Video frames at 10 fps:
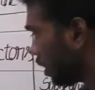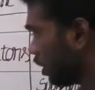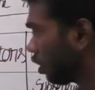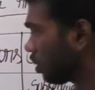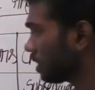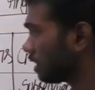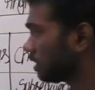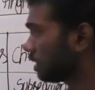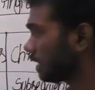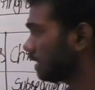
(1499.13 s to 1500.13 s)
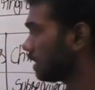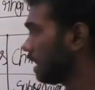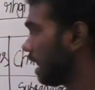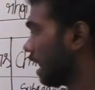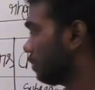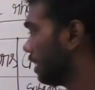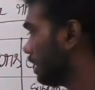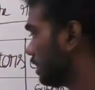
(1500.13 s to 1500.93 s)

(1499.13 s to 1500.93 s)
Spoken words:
Note down these things. I am reading this